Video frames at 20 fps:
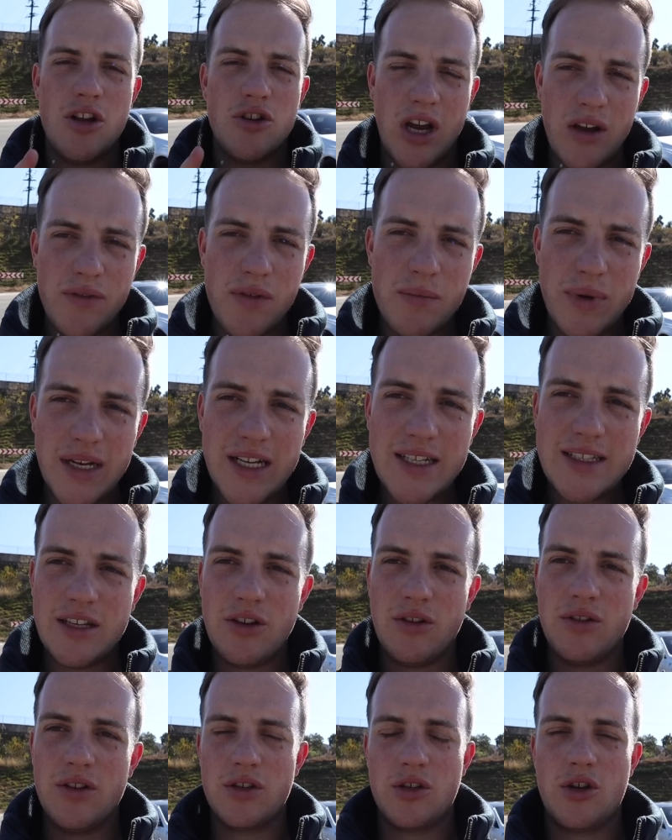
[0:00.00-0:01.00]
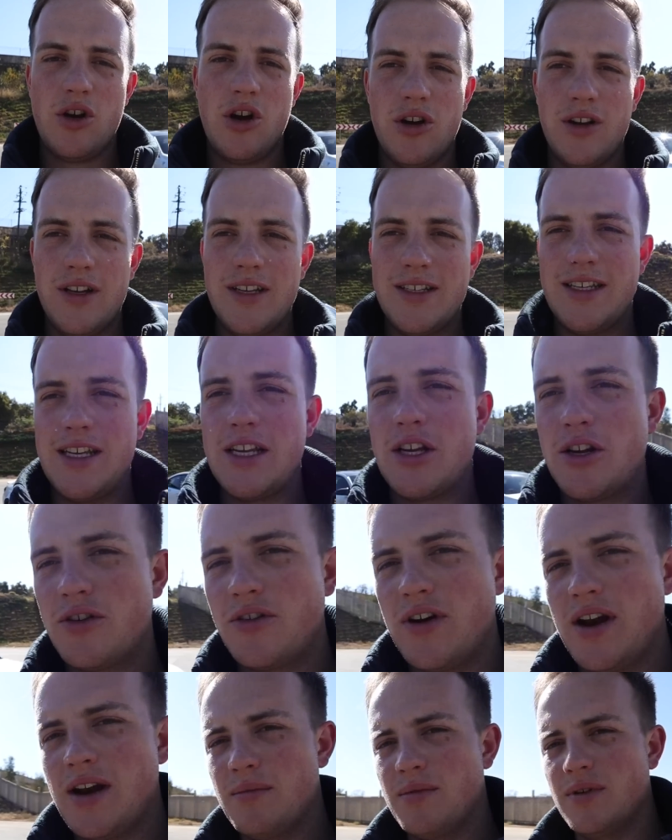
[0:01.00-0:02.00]
Drivability on this car is
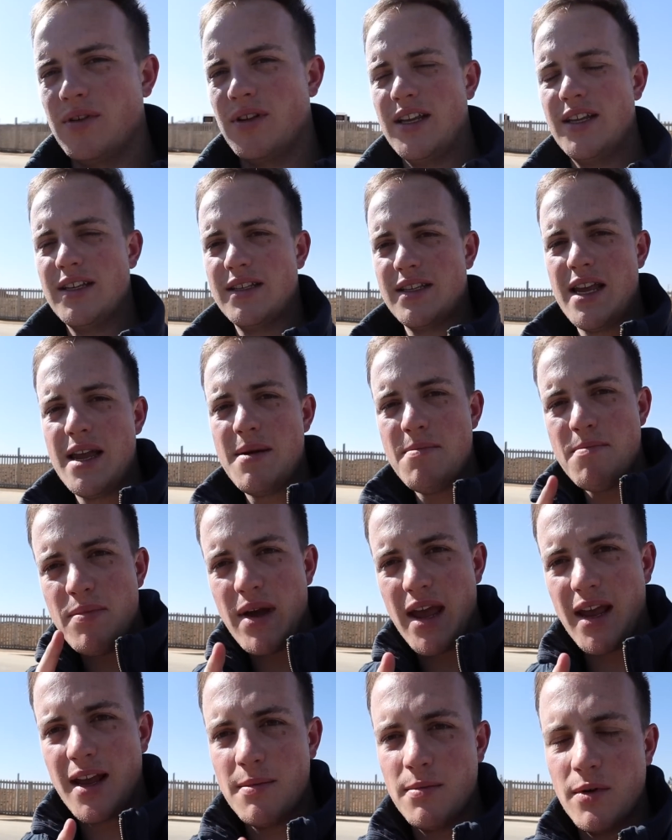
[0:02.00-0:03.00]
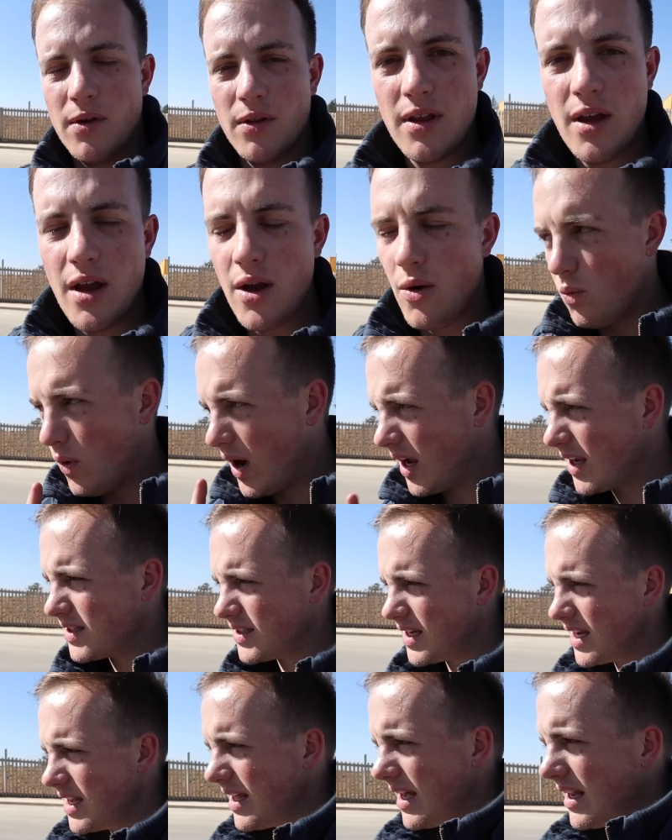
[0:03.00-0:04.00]
incredible. It is impeccable. Why I
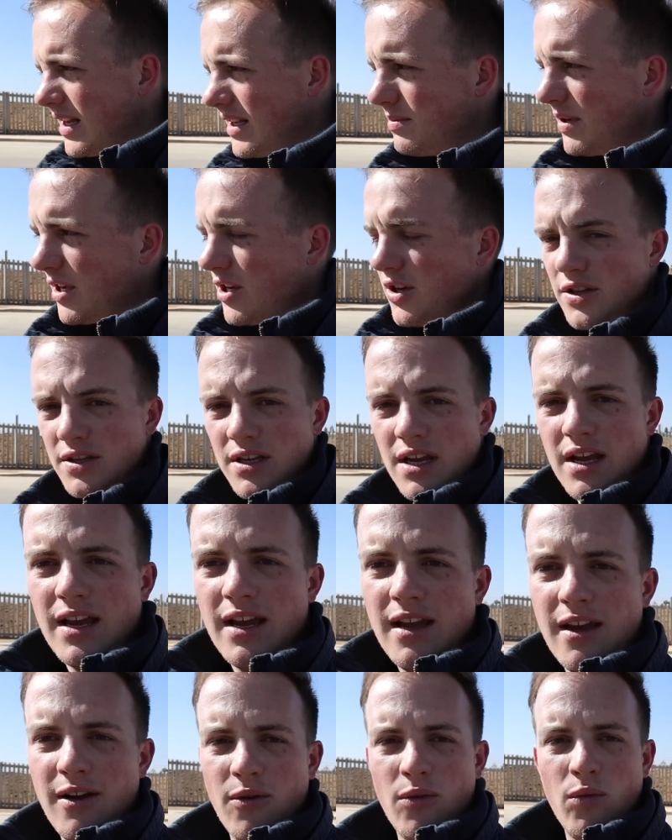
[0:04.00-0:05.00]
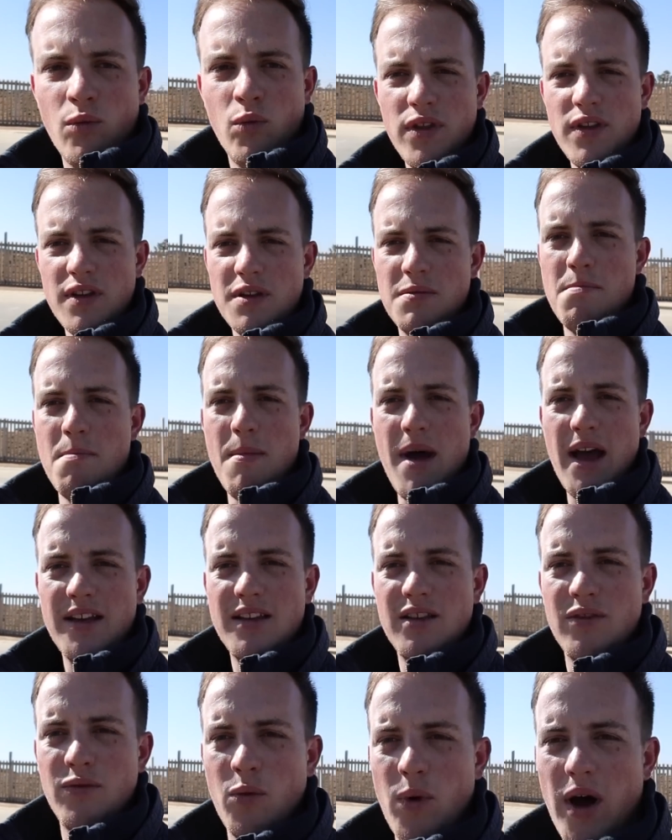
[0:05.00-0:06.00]
say that is because with this
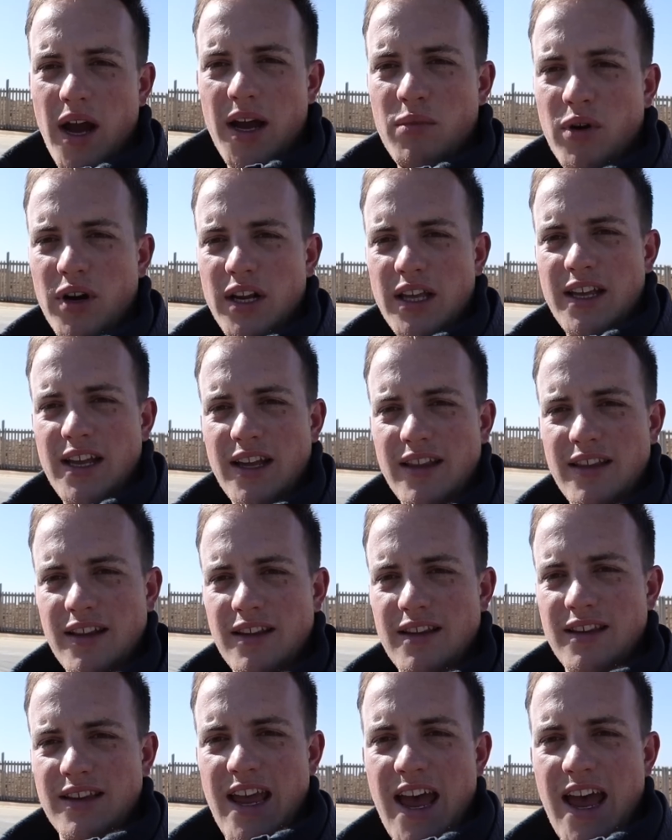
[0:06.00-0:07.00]
massive wide body kit that this